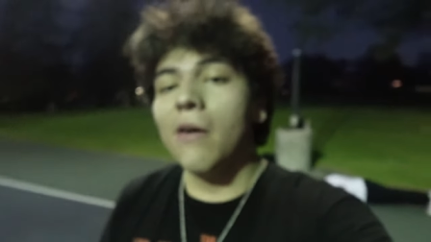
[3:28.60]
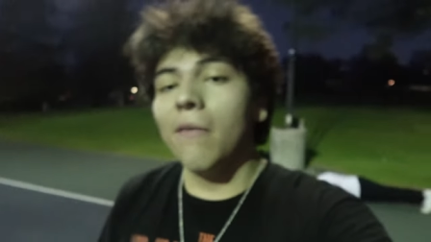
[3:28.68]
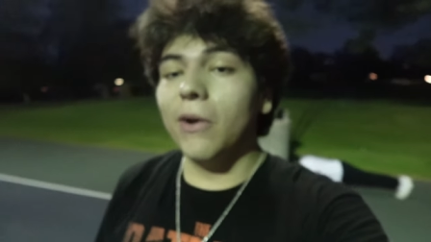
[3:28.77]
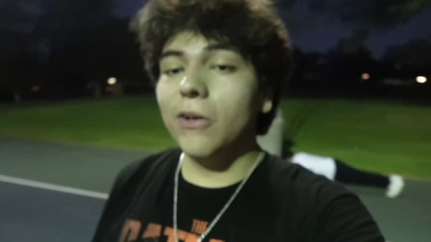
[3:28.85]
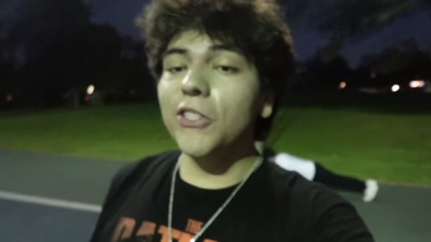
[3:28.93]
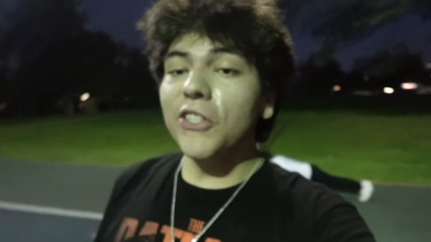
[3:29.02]

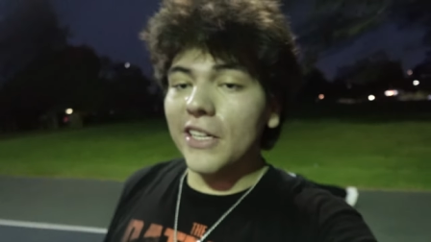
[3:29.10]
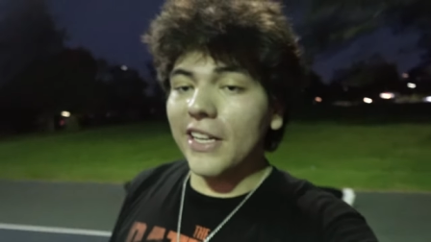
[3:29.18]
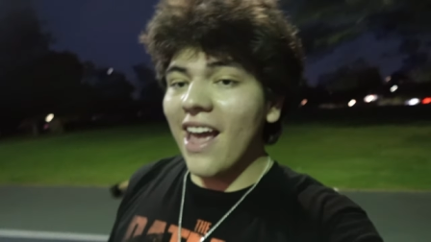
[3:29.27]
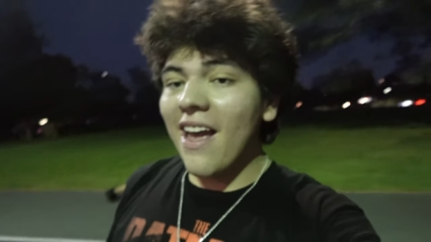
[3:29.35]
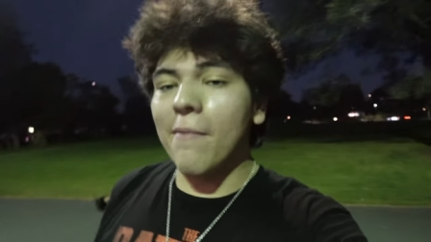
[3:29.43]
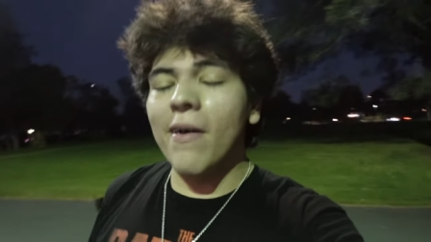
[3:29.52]
But it was a good
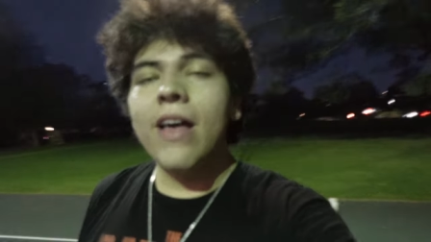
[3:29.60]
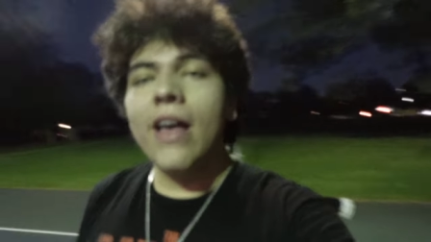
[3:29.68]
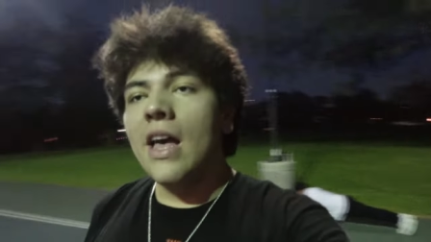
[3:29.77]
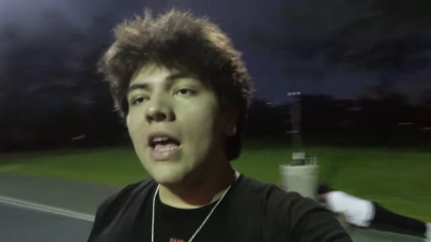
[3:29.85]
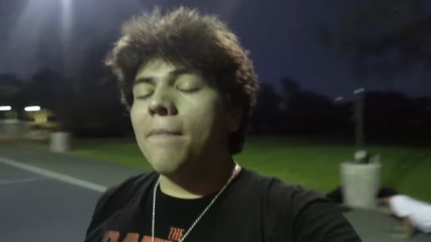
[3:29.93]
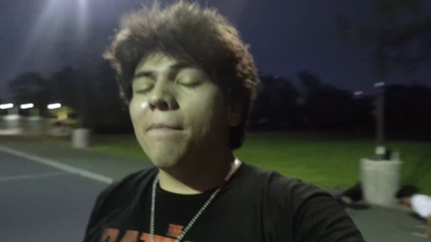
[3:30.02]
game.
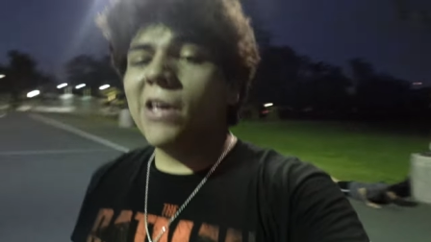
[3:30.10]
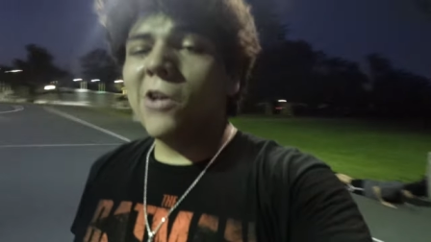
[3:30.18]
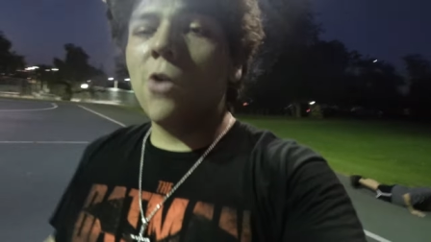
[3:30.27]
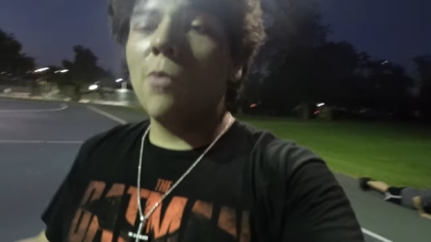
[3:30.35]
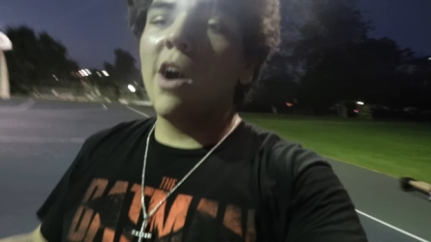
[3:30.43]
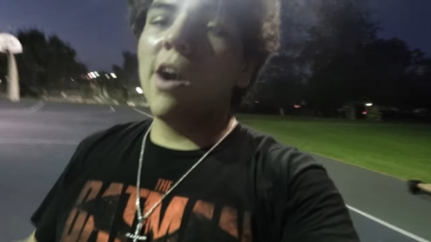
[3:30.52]
Me and
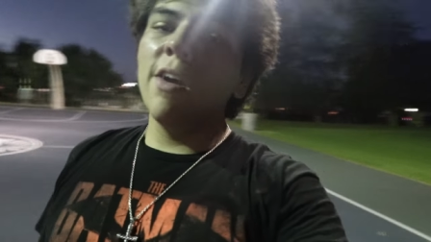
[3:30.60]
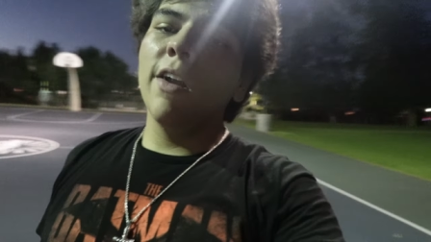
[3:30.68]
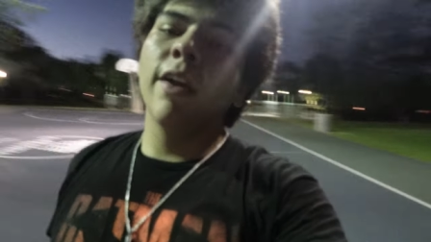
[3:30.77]
Omar